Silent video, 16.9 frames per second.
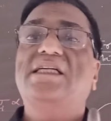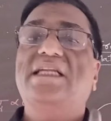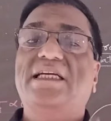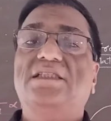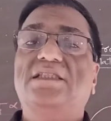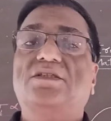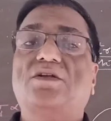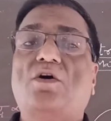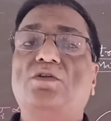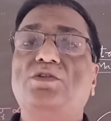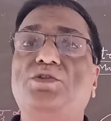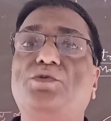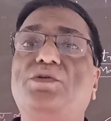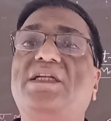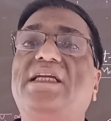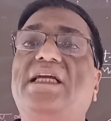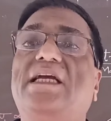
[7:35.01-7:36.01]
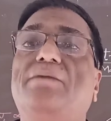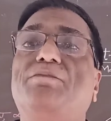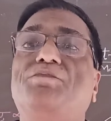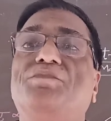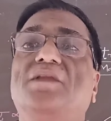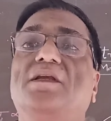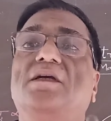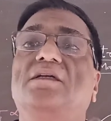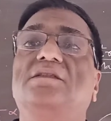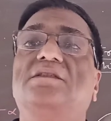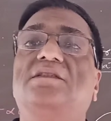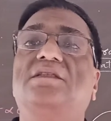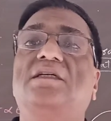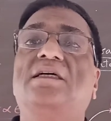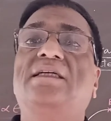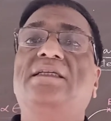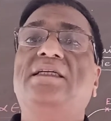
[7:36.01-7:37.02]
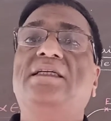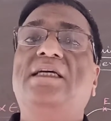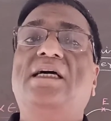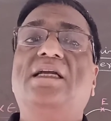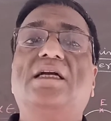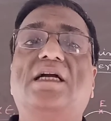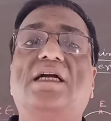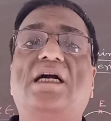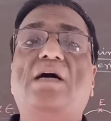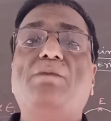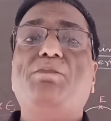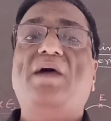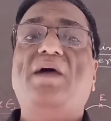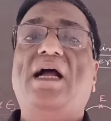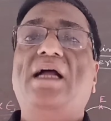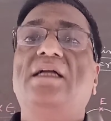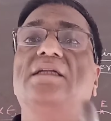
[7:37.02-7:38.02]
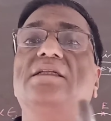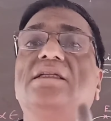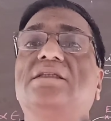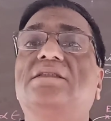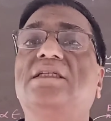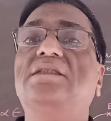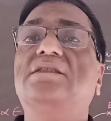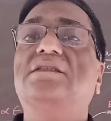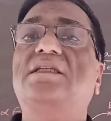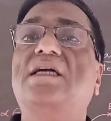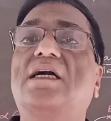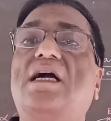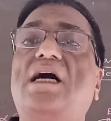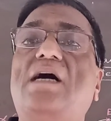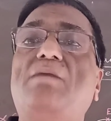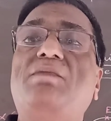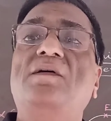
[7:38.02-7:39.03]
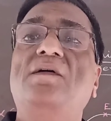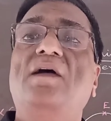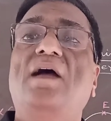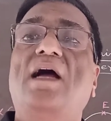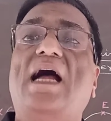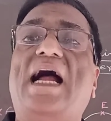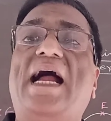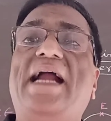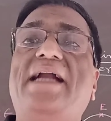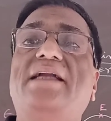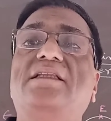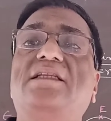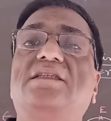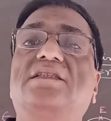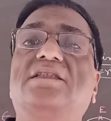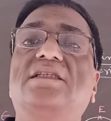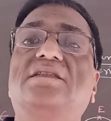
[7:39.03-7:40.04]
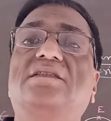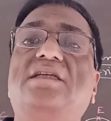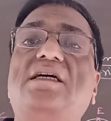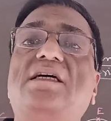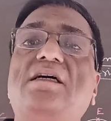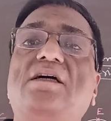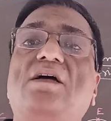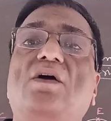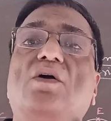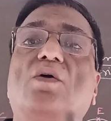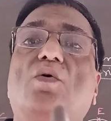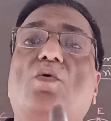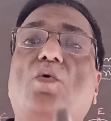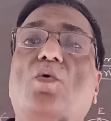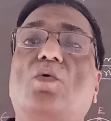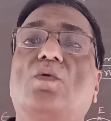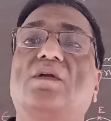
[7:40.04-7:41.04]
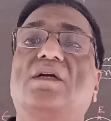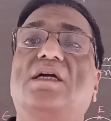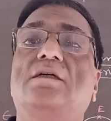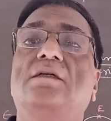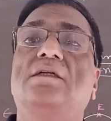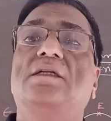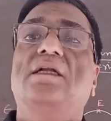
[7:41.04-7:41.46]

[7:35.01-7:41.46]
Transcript: test on UTM. So here cup, this is the cup and this is the cone.